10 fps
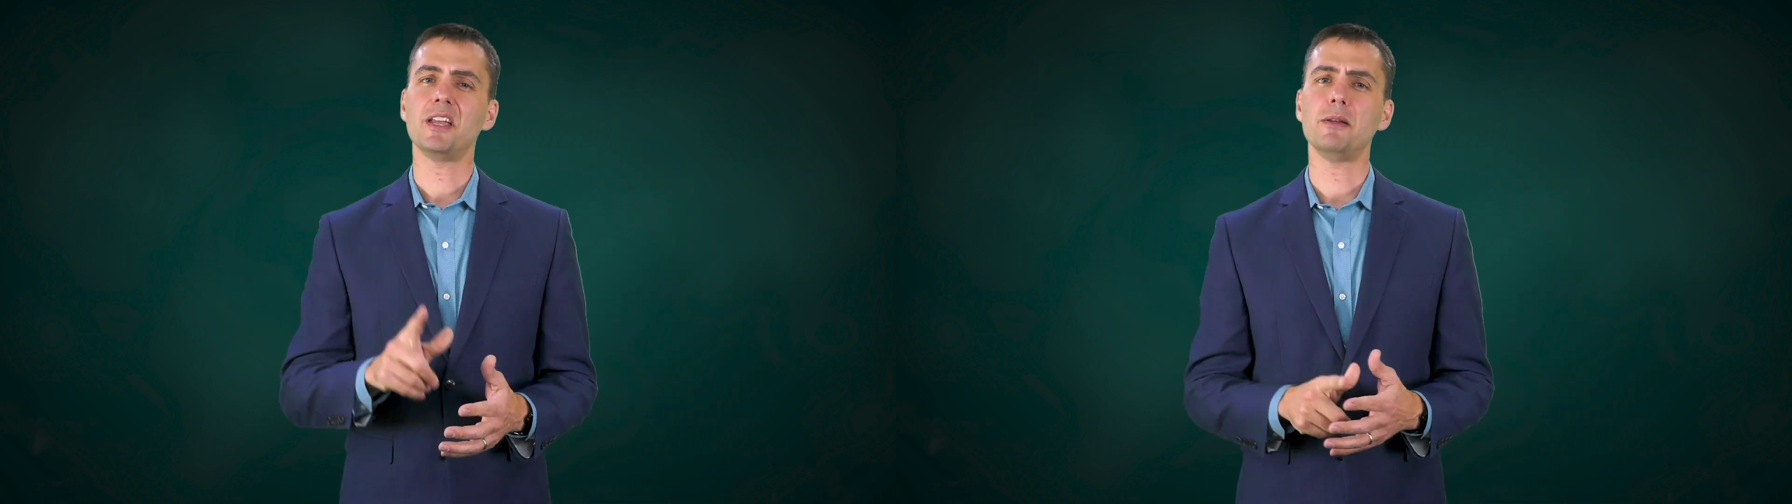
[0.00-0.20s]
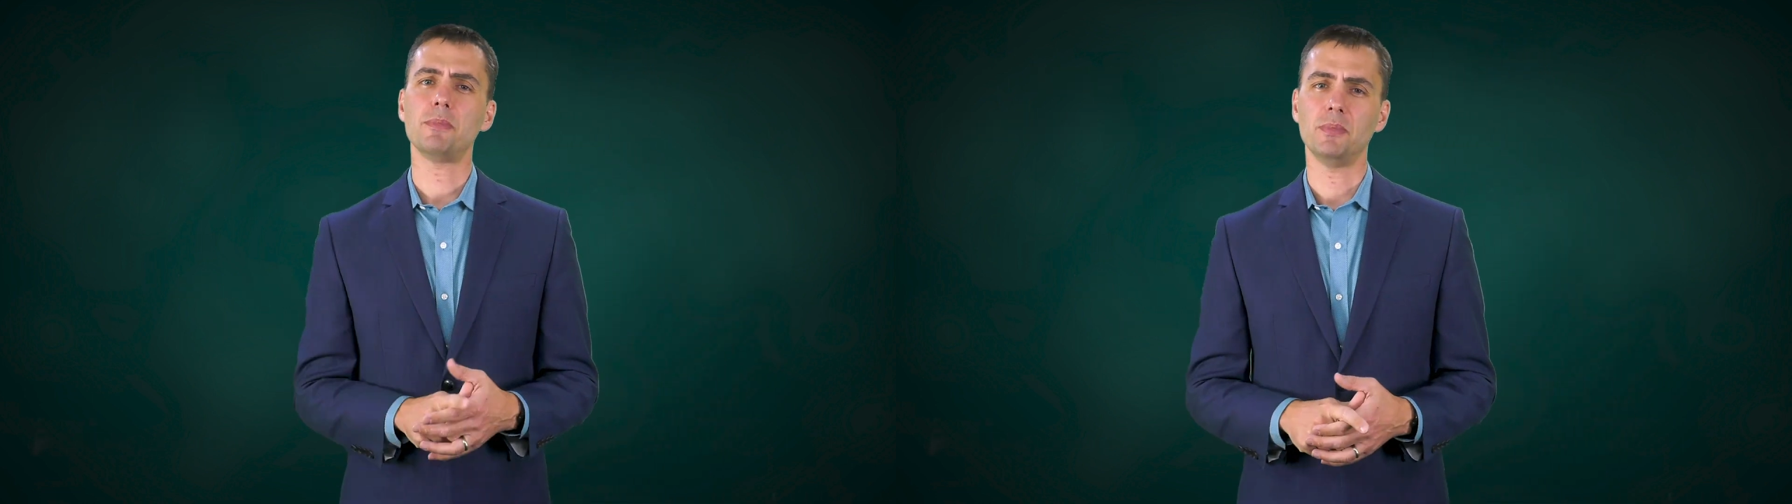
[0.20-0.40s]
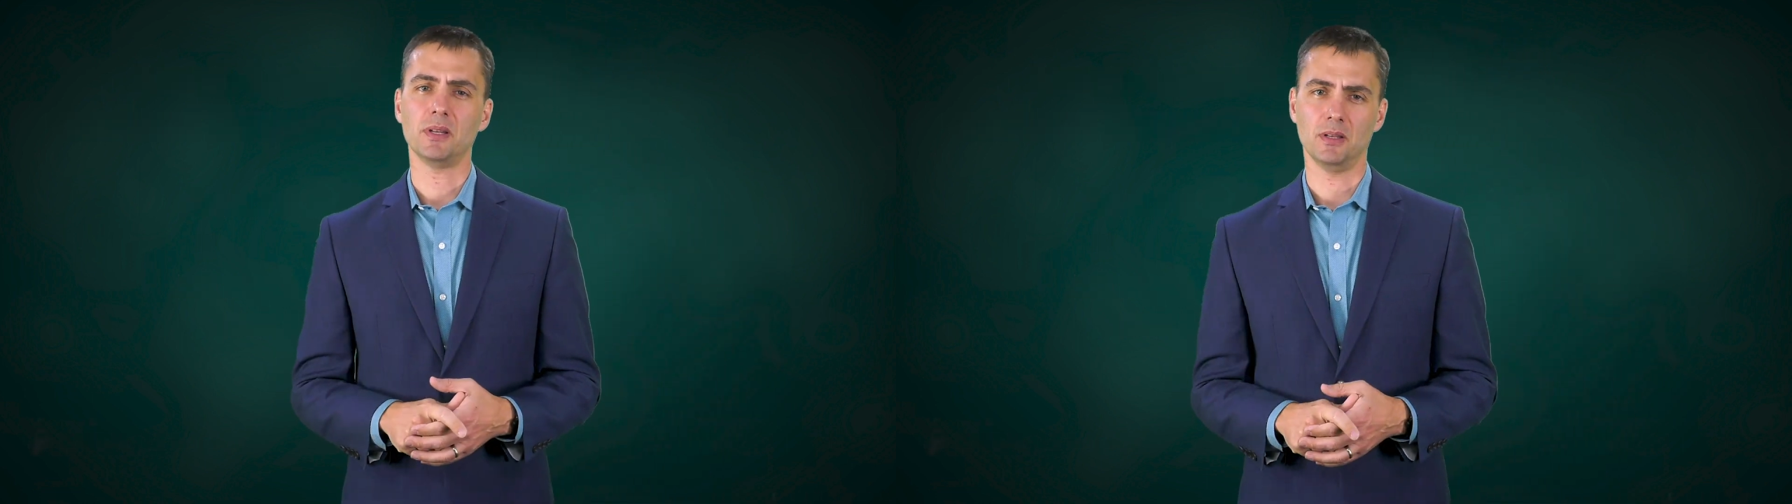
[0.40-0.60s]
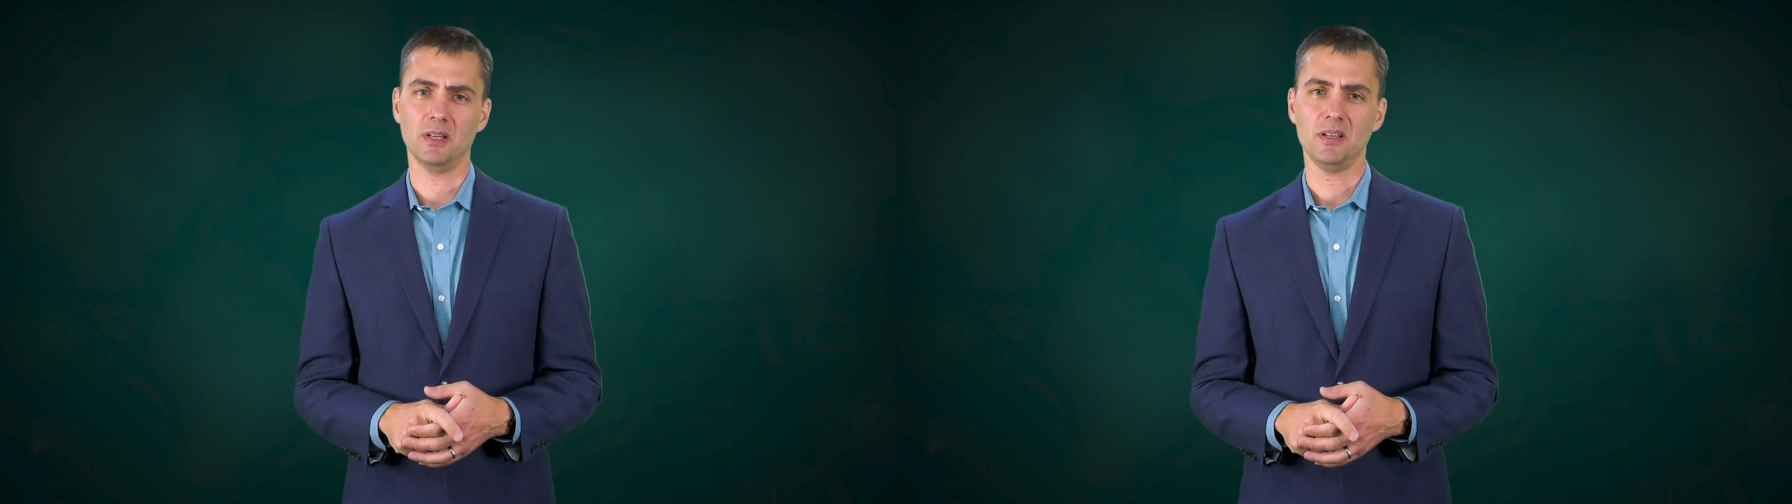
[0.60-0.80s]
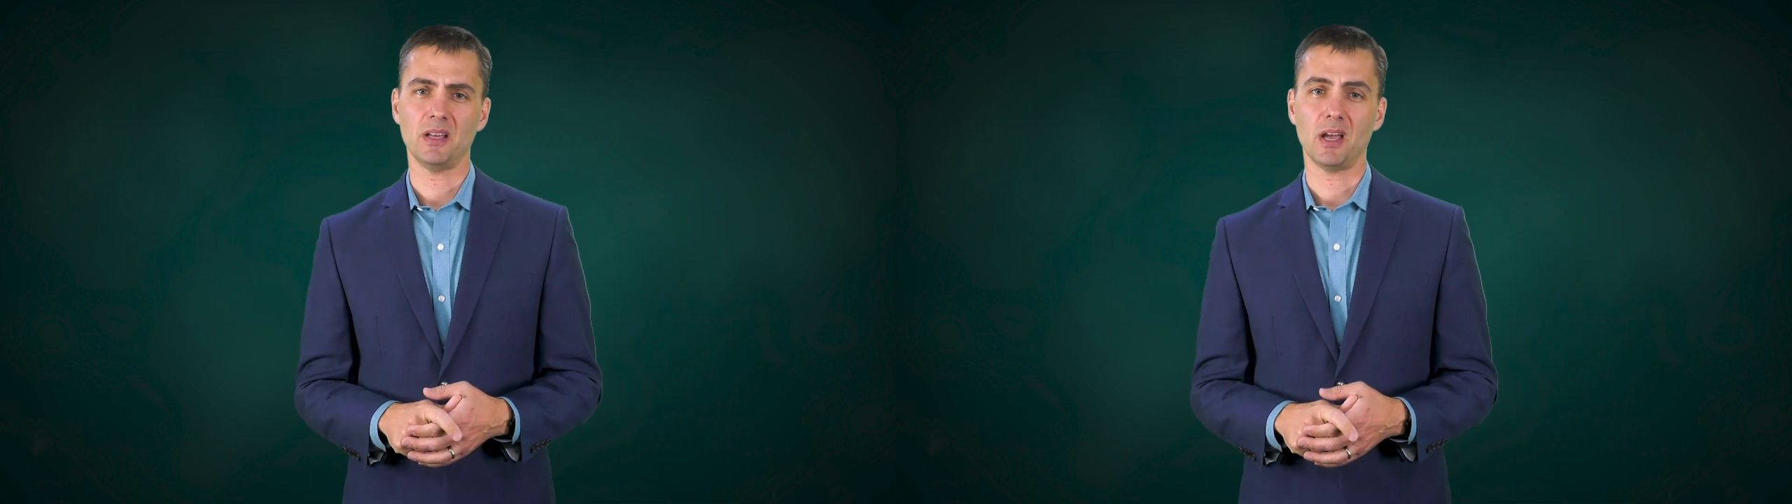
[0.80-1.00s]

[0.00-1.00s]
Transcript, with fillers: capability